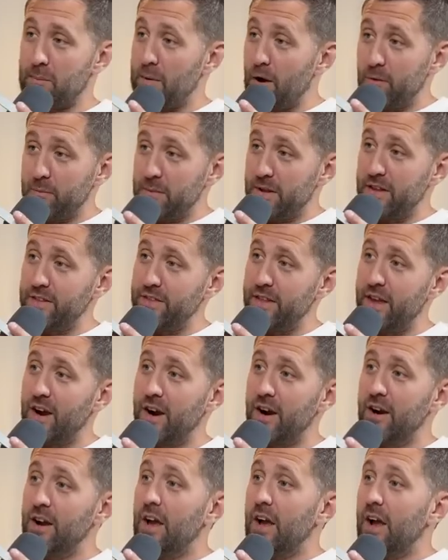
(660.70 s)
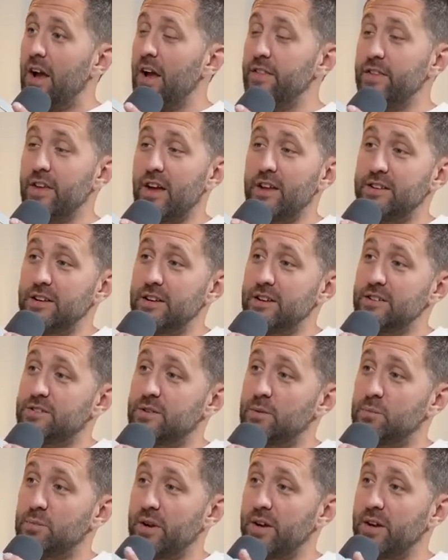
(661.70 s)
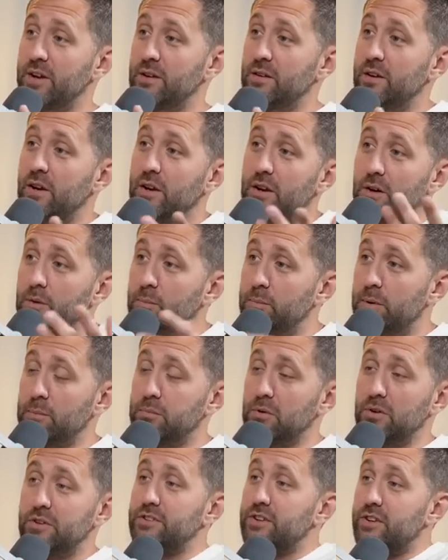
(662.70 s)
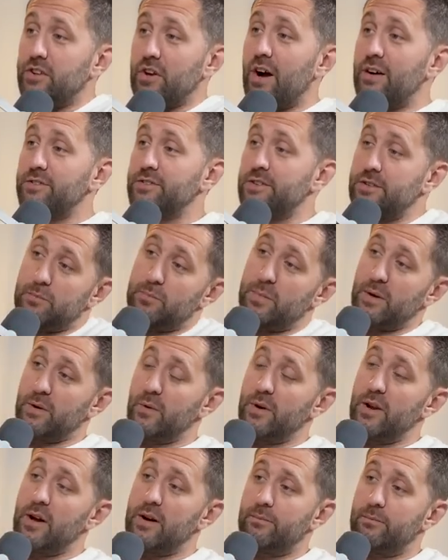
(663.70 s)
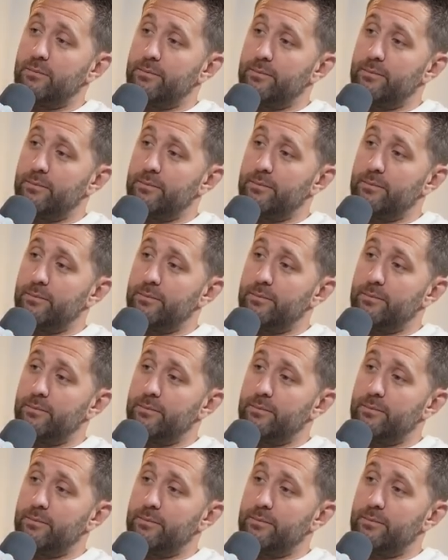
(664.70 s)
about me in there. And the idea is to bring, you know, people into the office and pick one up.